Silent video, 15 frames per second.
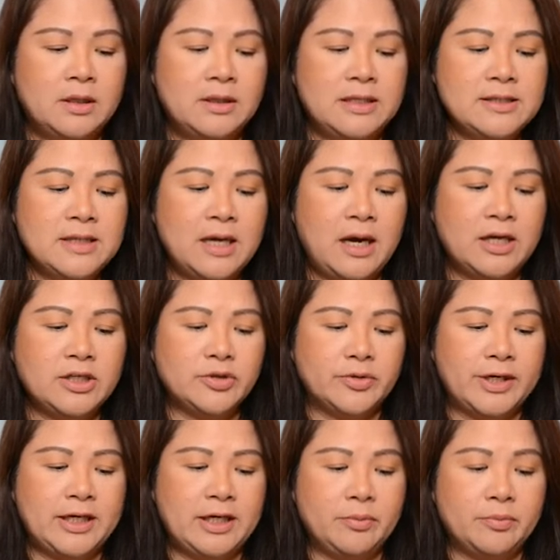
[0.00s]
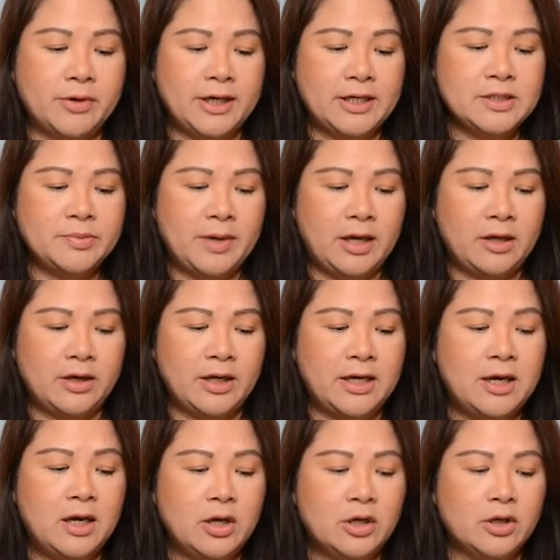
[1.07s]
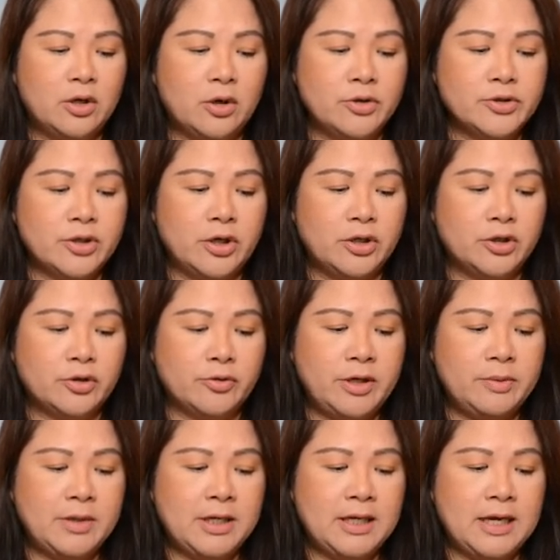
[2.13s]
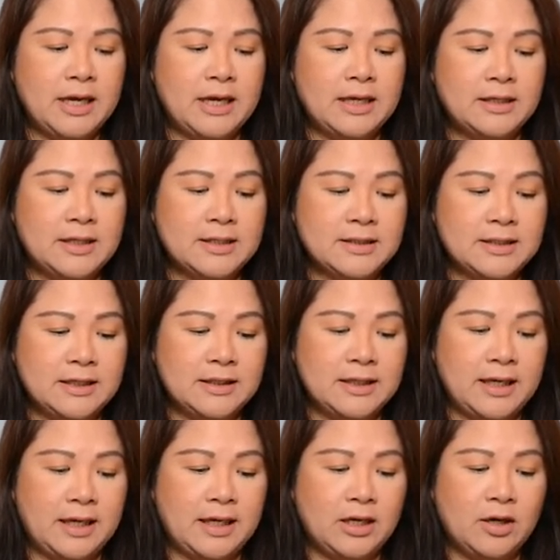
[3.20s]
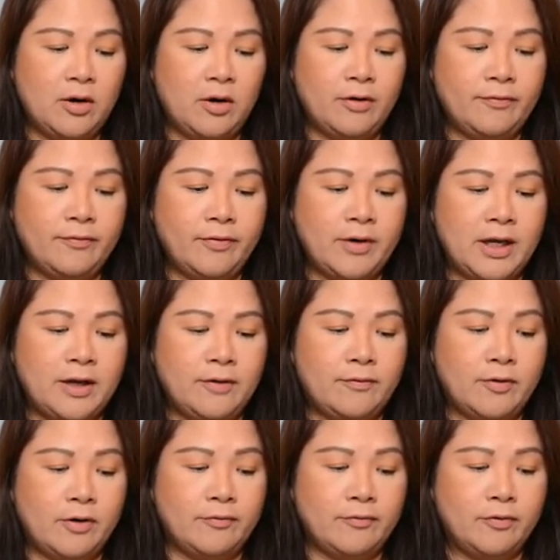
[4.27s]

This hydrating press powder goes on creamy and does not cake or flake for a